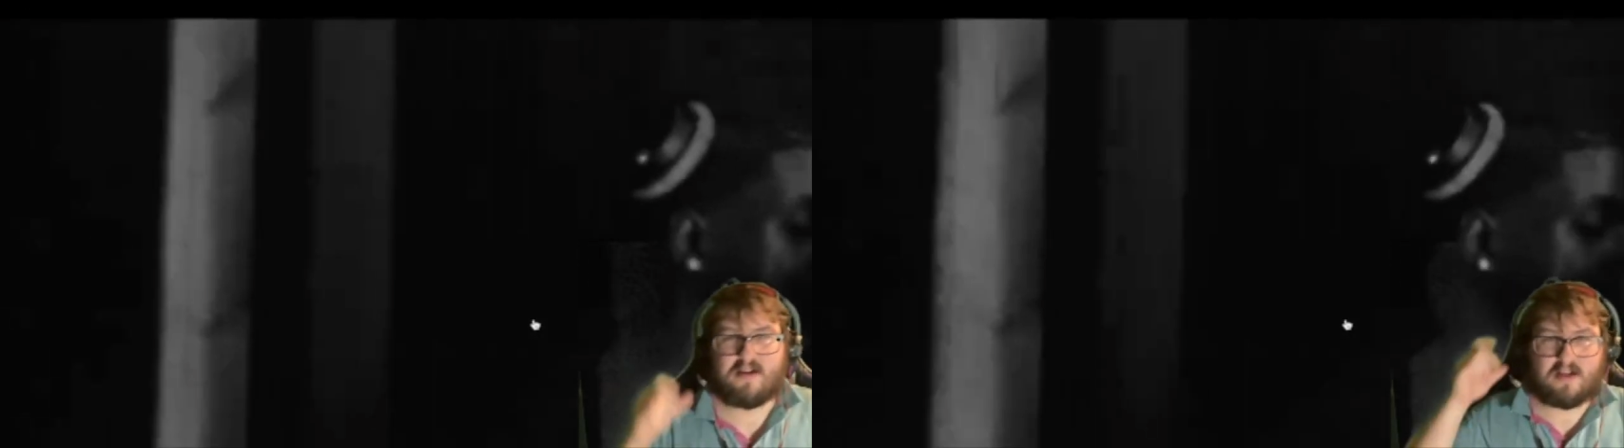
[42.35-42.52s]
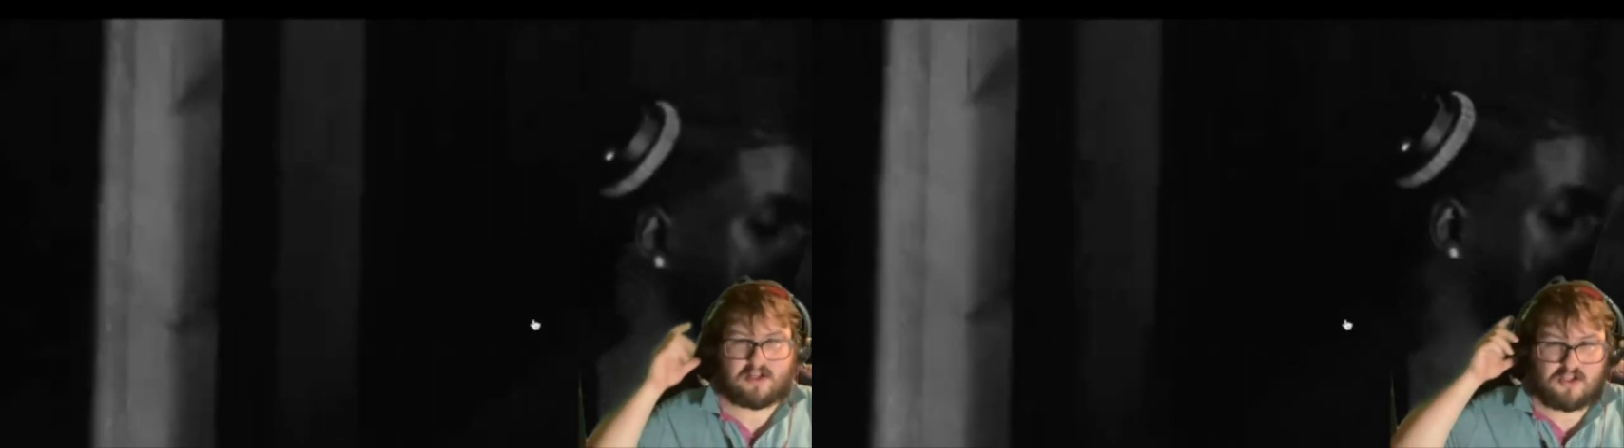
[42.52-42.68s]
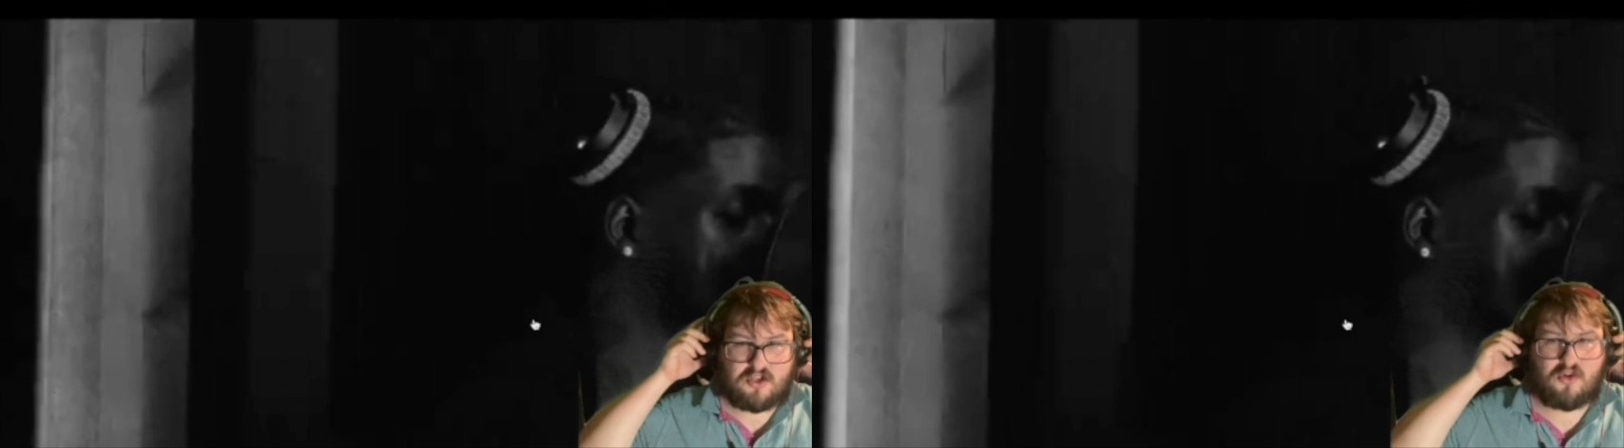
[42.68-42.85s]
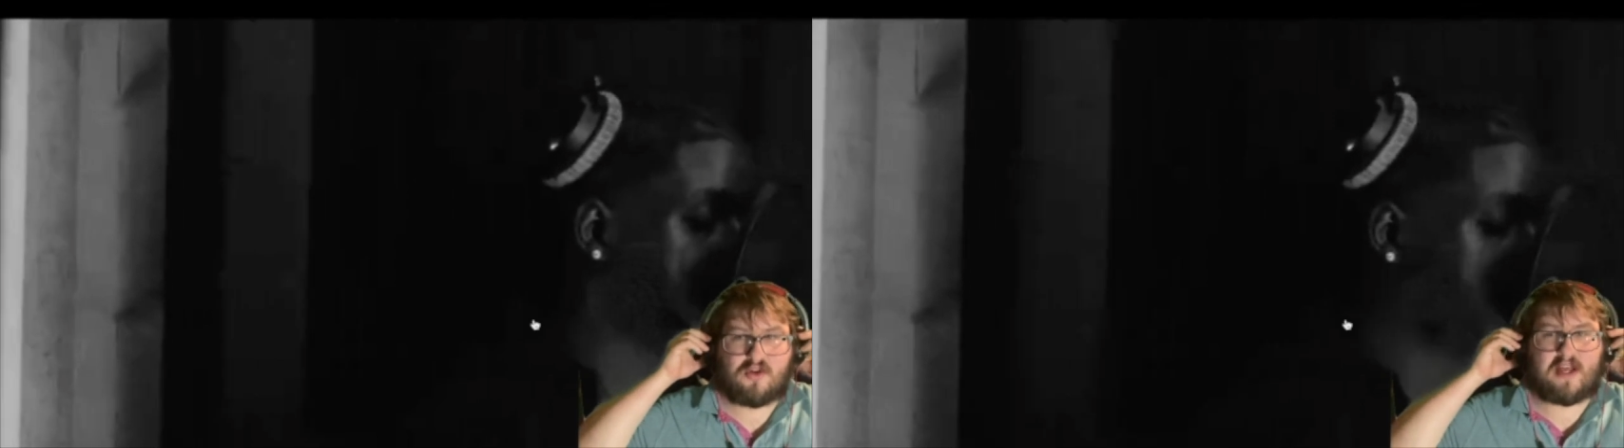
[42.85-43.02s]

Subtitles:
let's do